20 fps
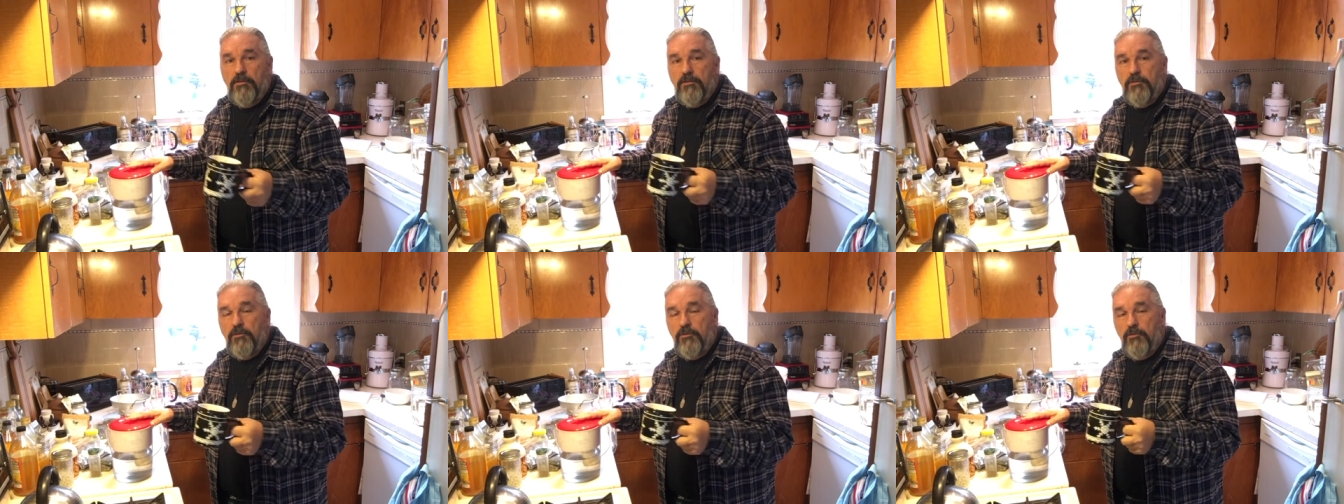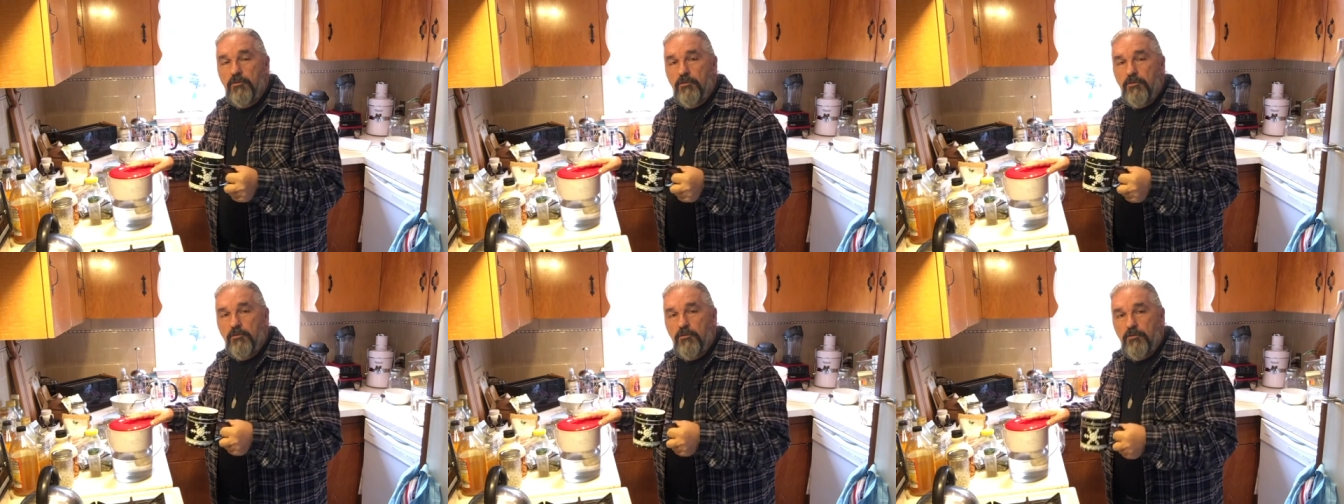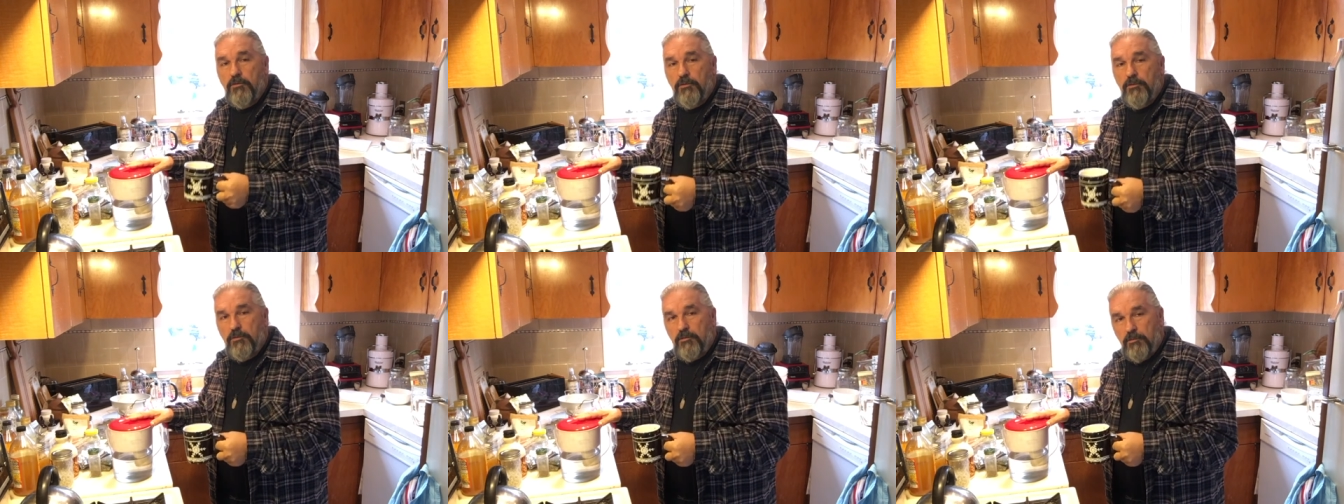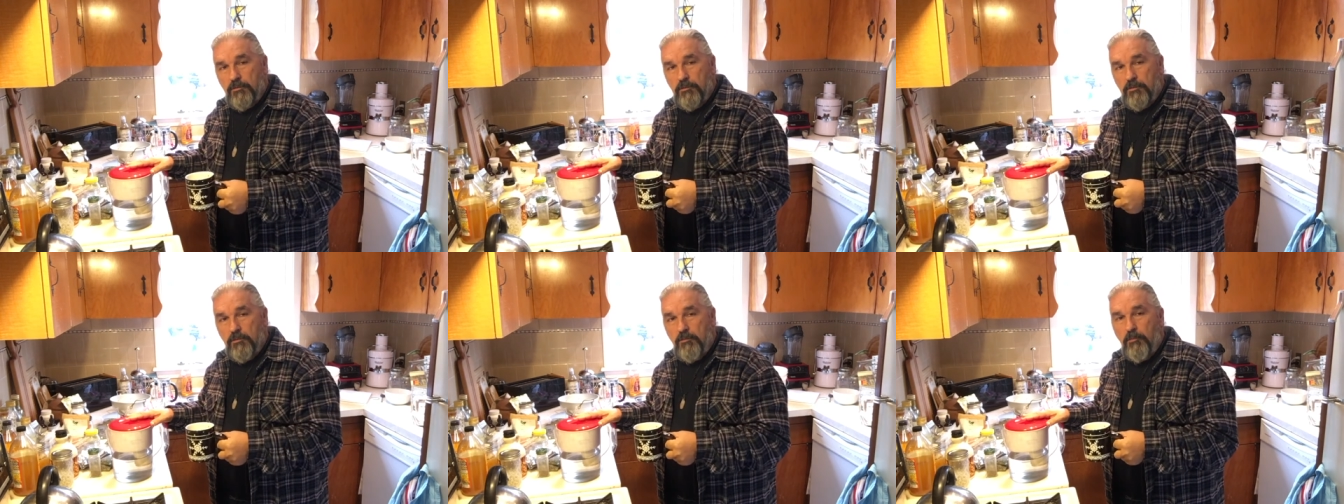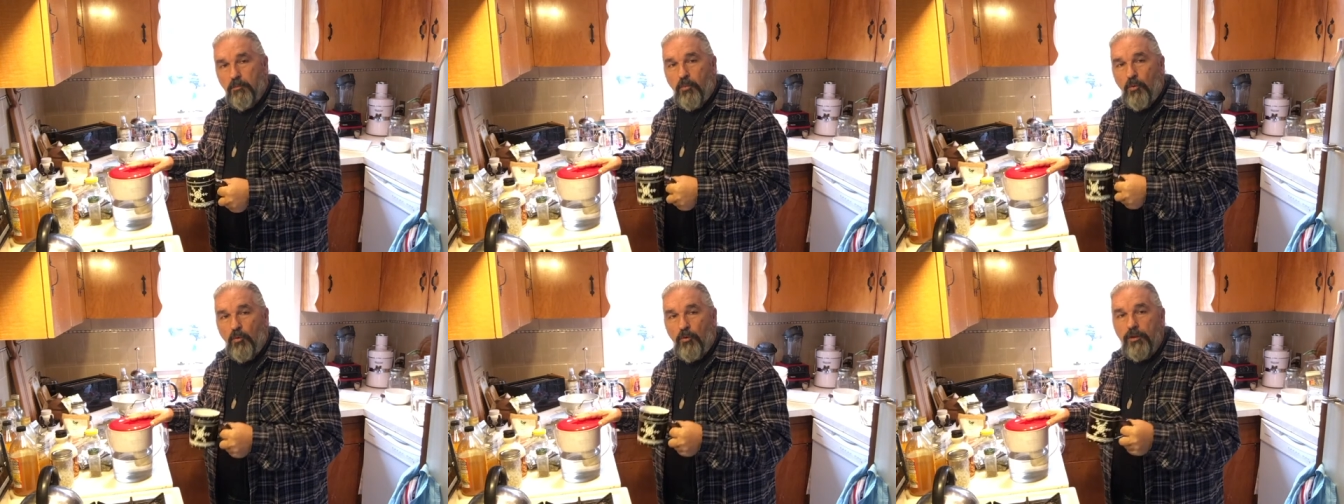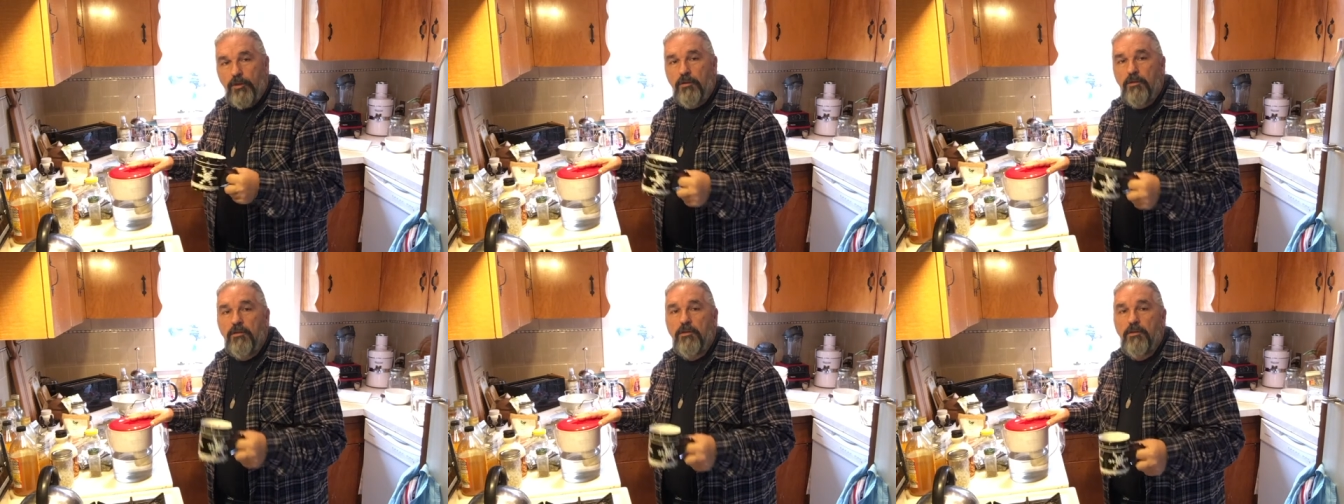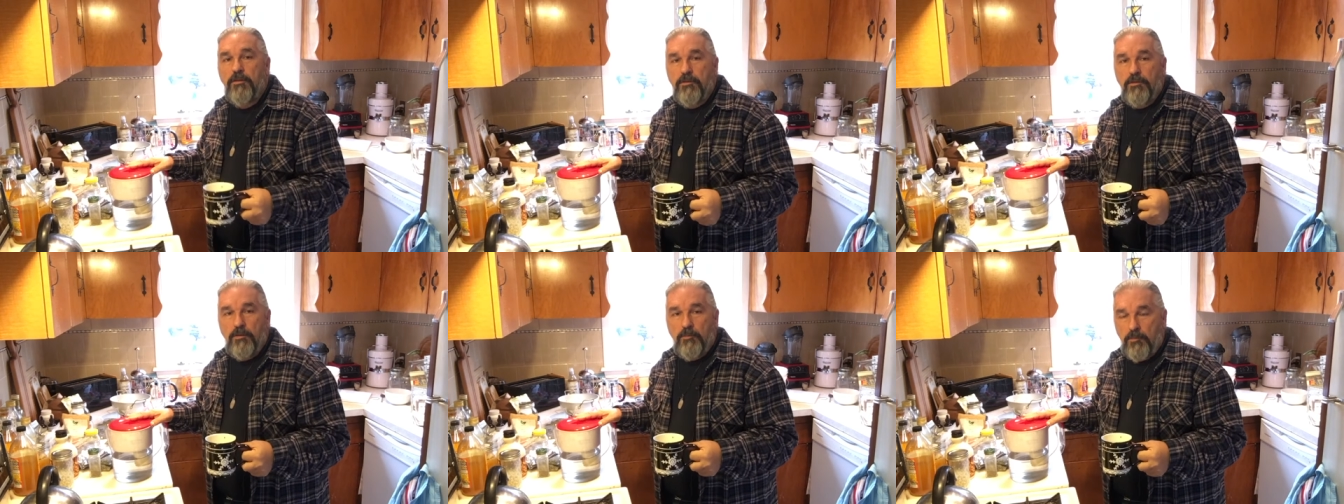to boil
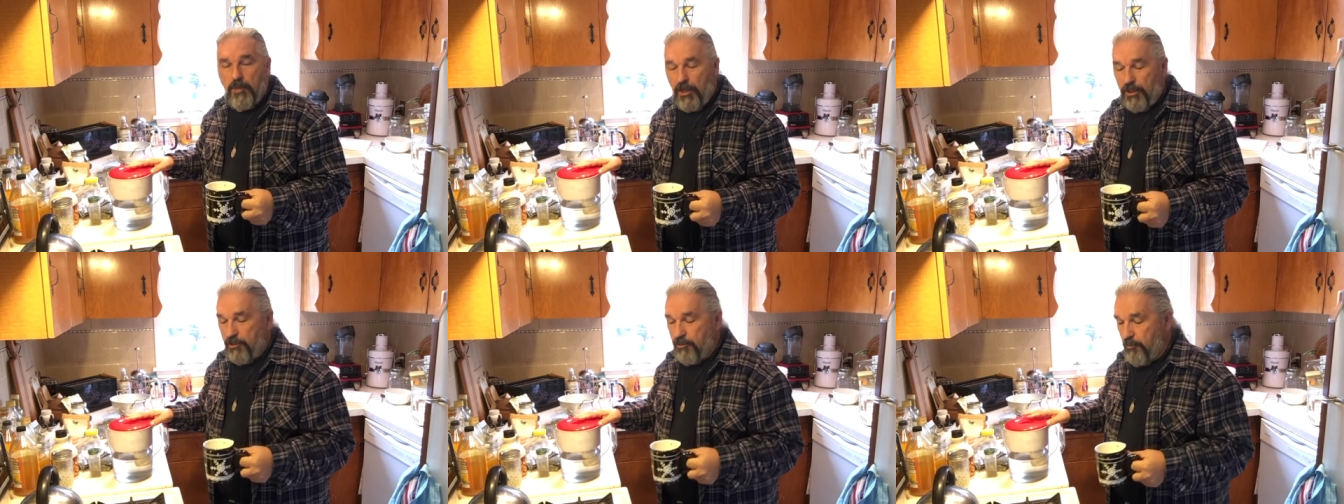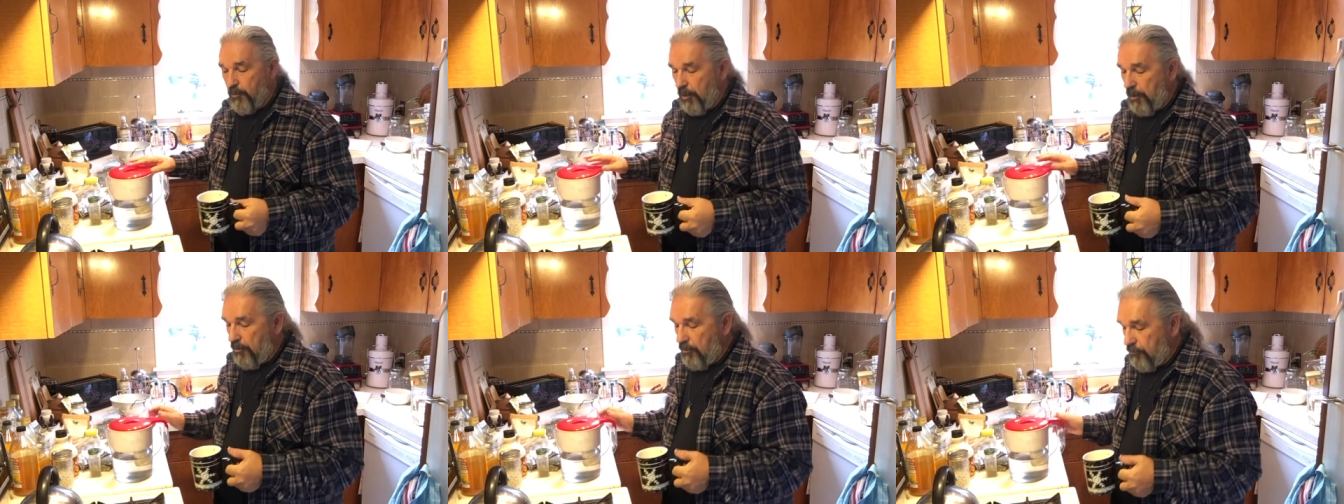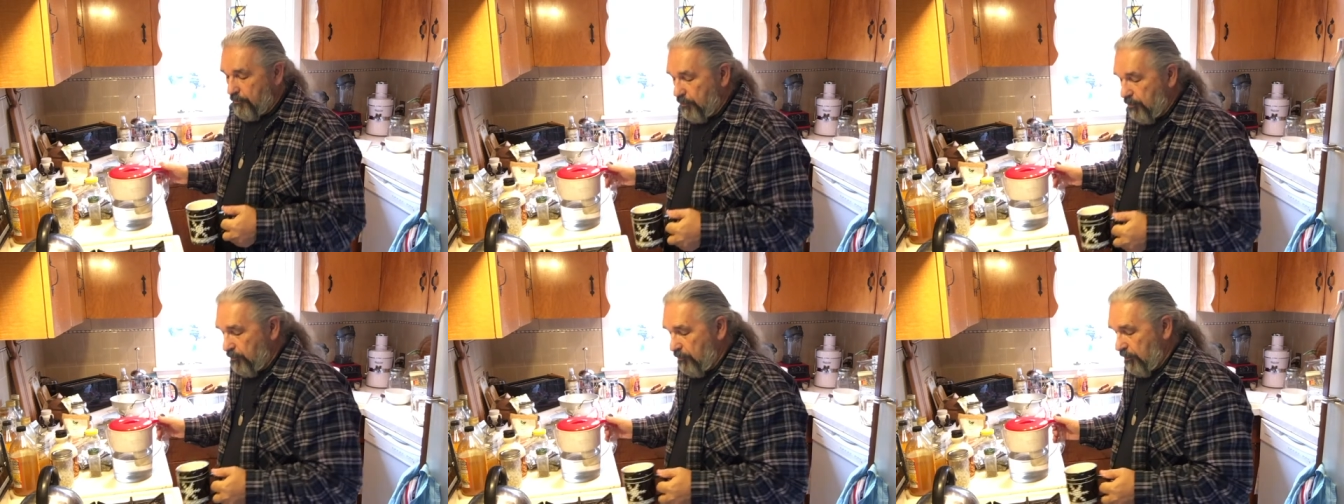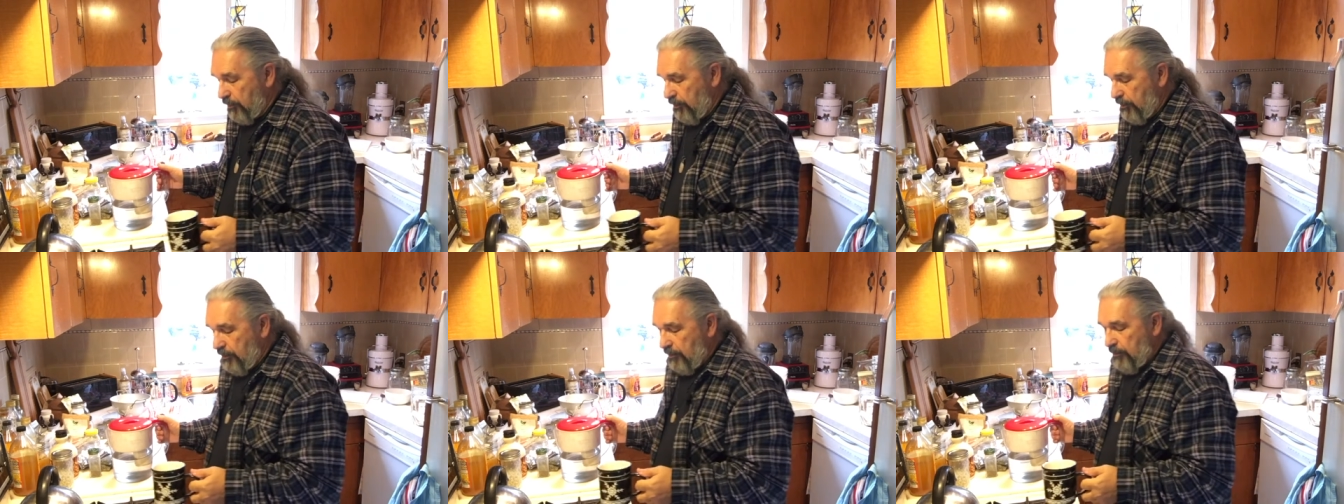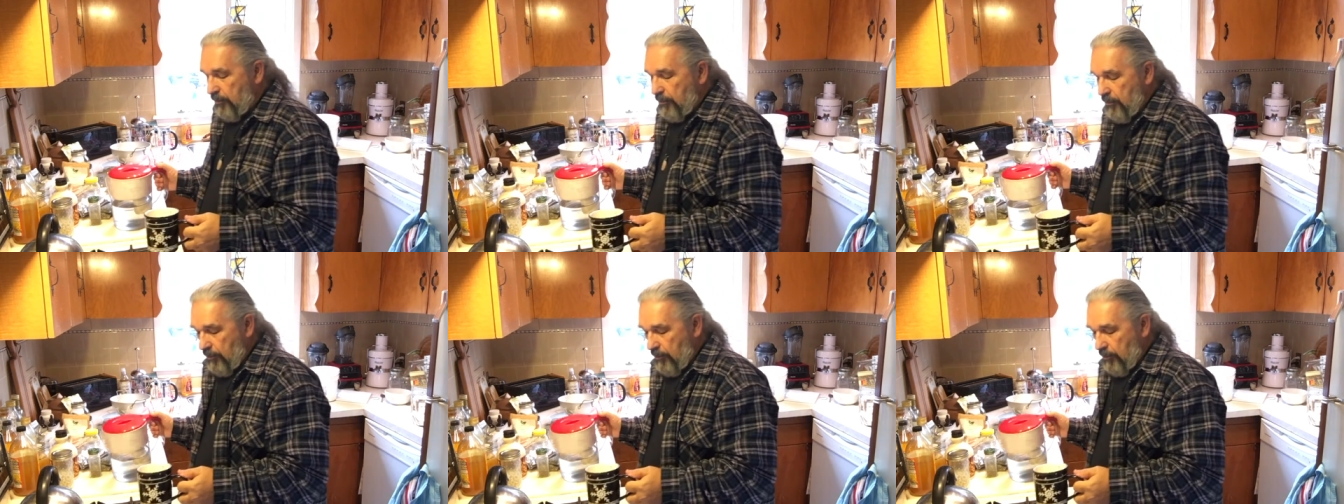the marshmallow root in.